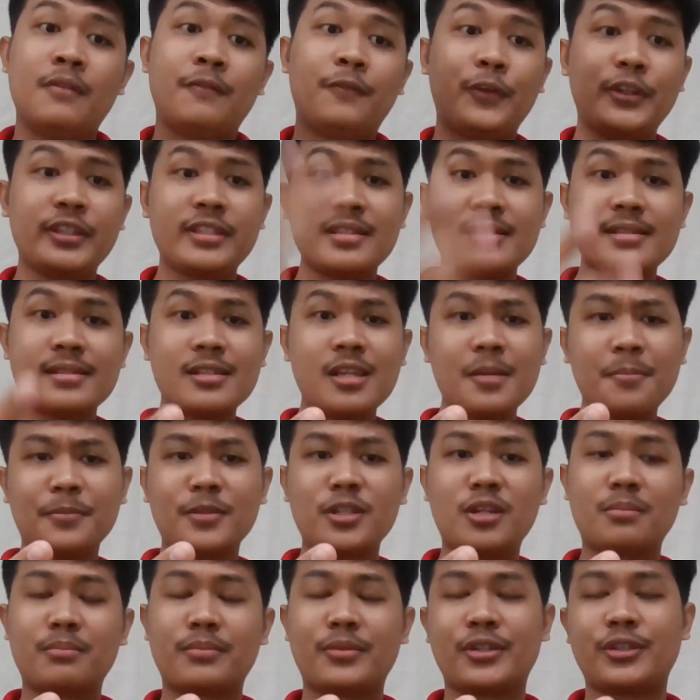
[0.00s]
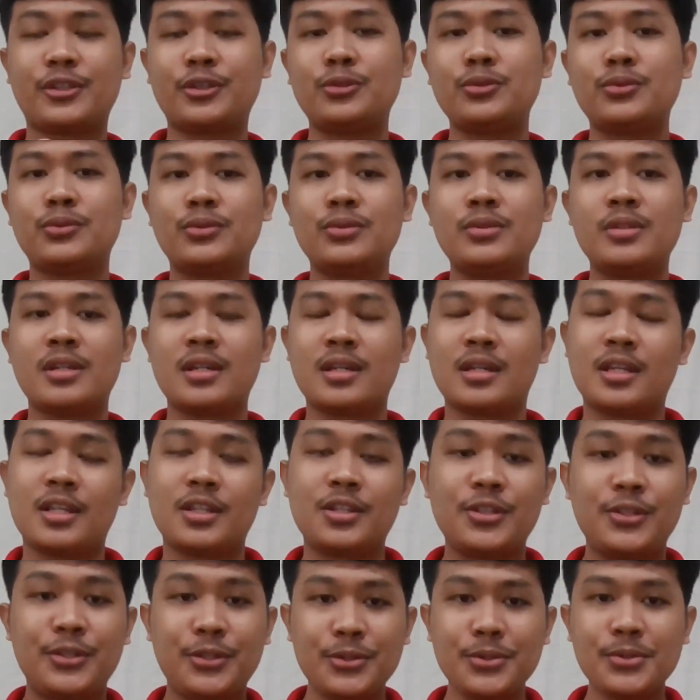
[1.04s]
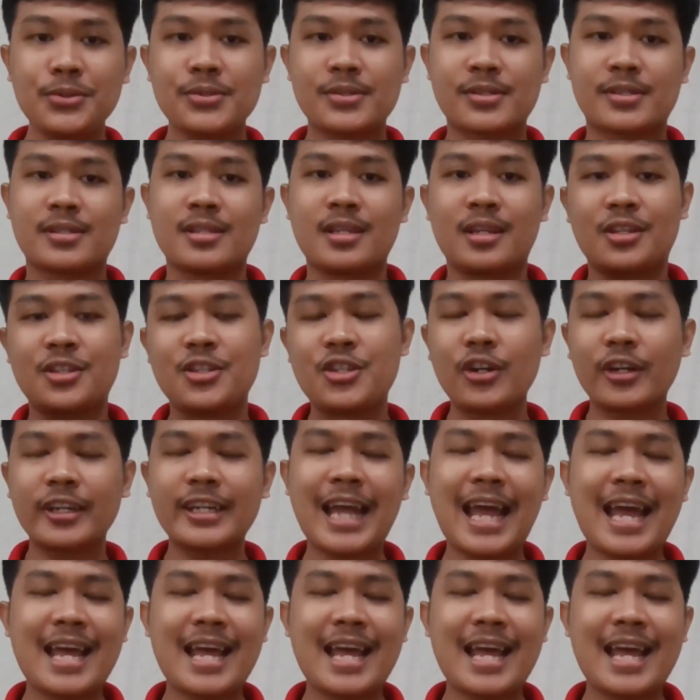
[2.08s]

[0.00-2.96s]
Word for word: For the step number 2, use your